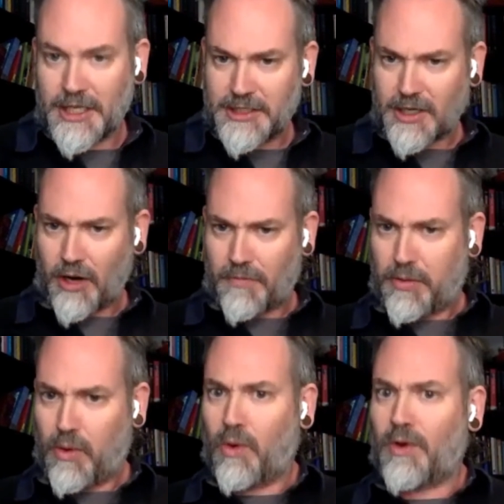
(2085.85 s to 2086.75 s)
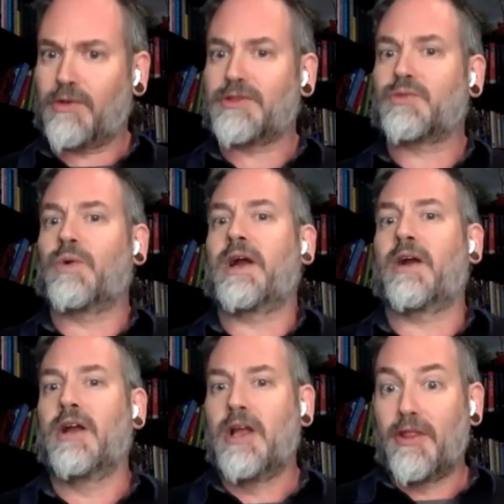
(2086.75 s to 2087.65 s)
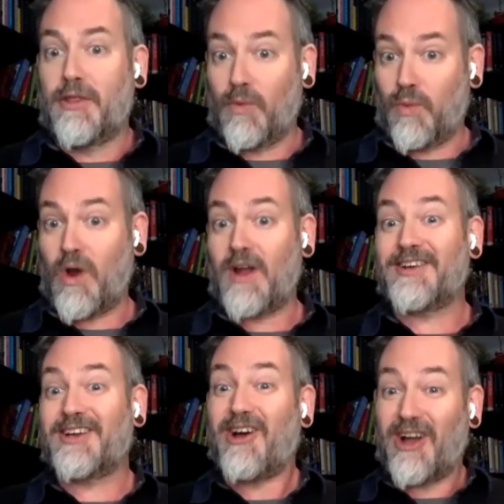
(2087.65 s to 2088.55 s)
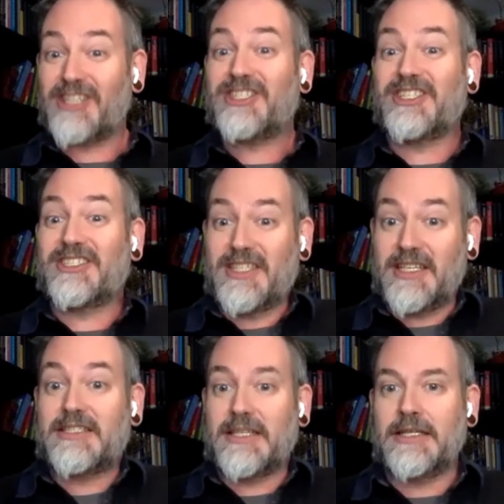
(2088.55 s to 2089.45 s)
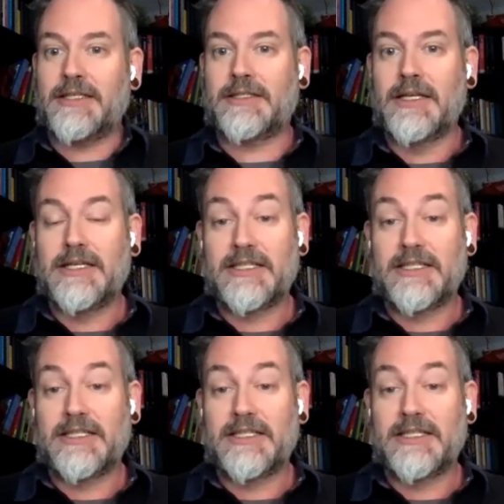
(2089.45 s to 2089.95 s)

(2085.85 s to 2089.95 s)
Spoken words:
These are portals where the one consciousness is